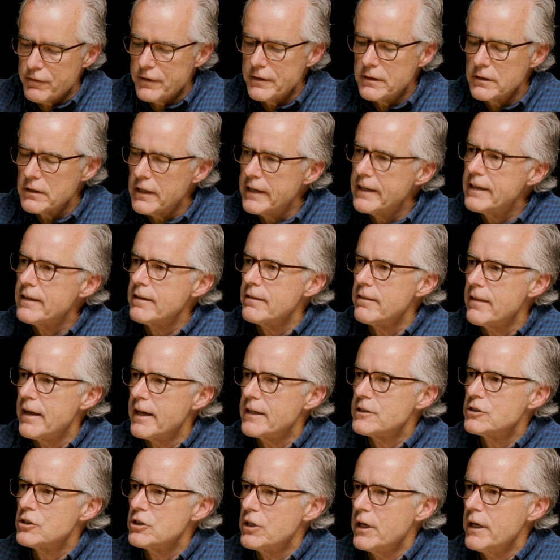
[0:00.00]
link in
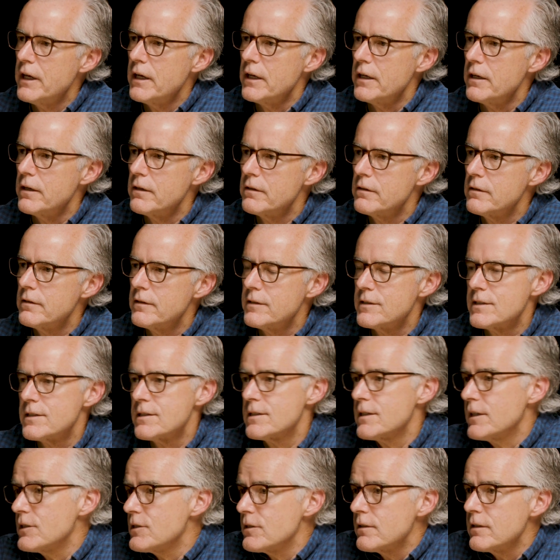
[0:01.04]
that chain is
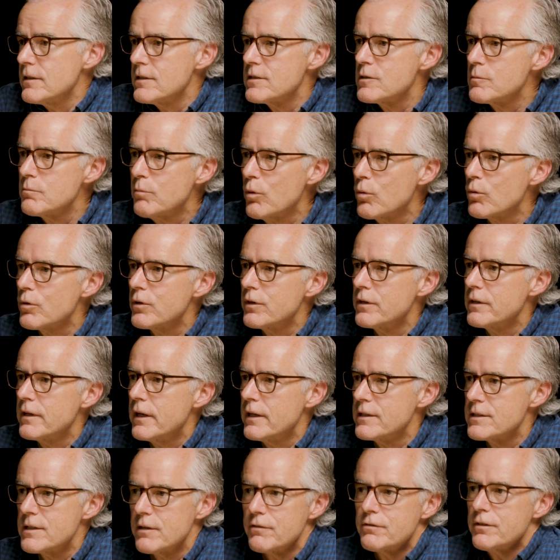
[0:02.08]
essentially as important
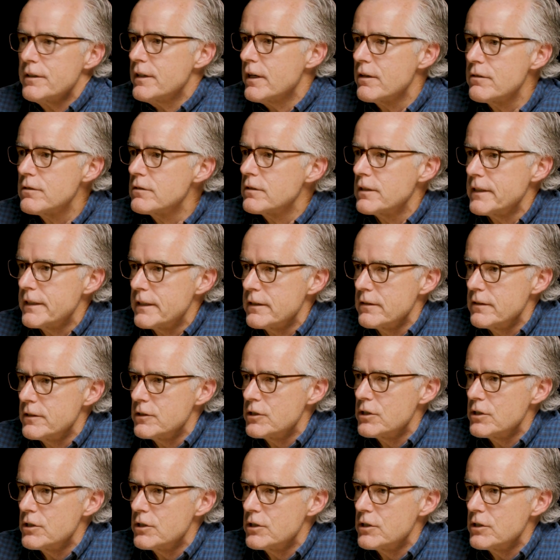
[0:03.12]
as every other link in the